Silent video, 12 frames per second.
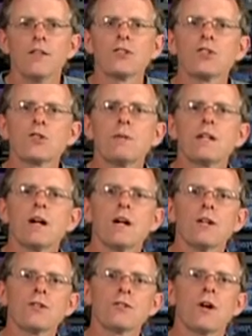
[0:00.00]
This is
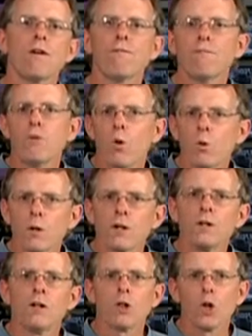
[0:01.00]
because of
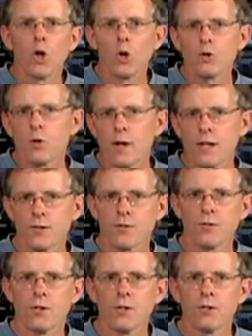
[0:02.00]
forward load
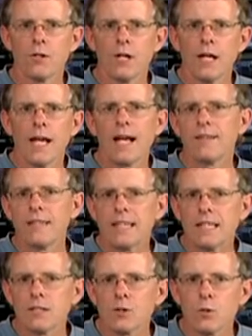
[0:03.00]
transfer and
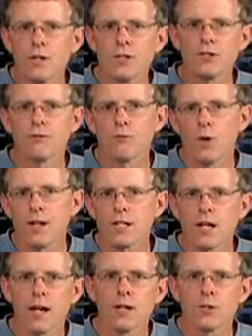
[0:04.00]
the increased
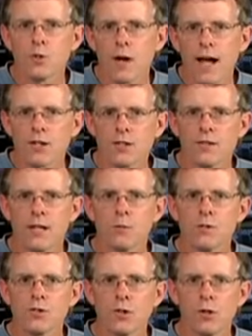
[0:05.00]
front tire traction
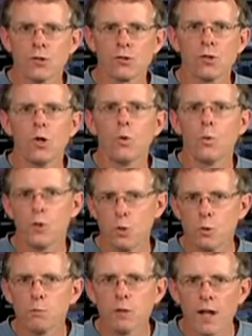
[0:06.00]
that results when
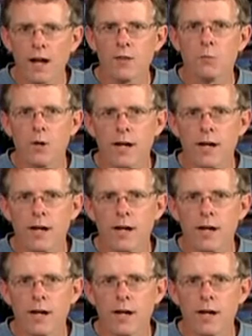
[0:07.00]
you apply the